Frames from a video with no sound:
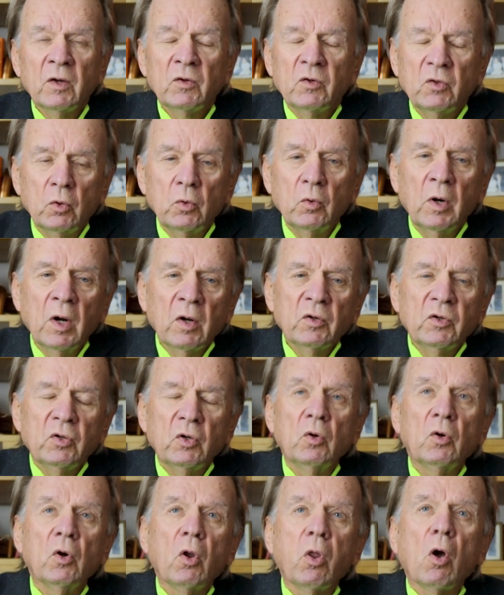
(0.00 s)
to,
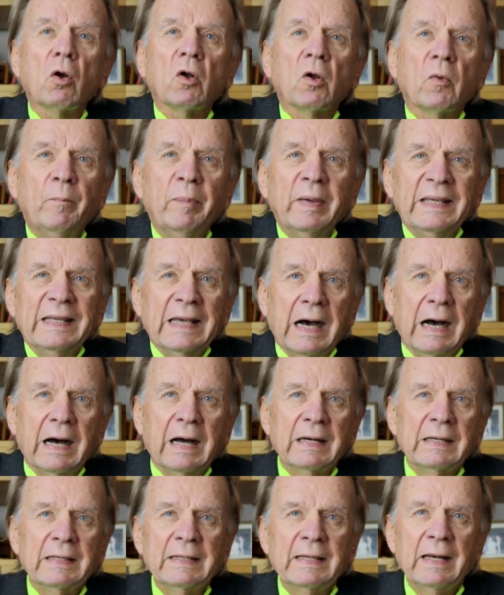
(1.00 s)
to look
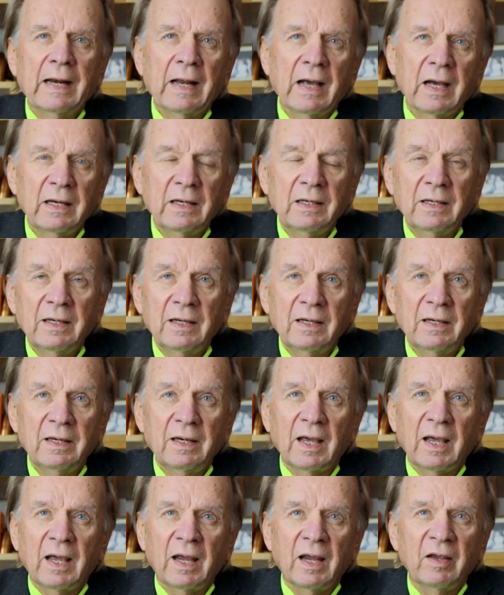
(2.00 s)
beyond 90
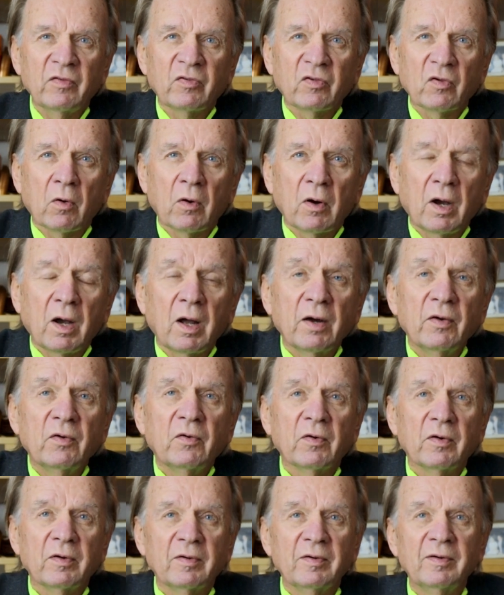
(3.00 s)
days or
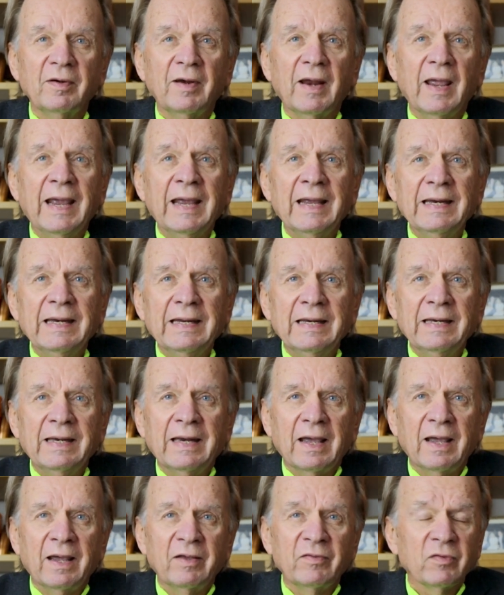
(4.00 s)
180
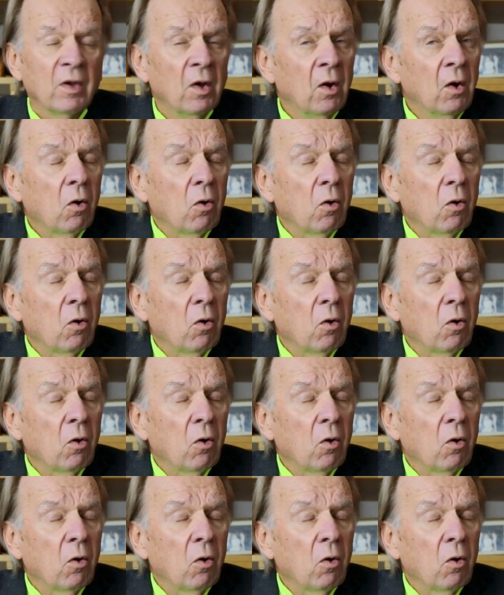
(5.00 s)
days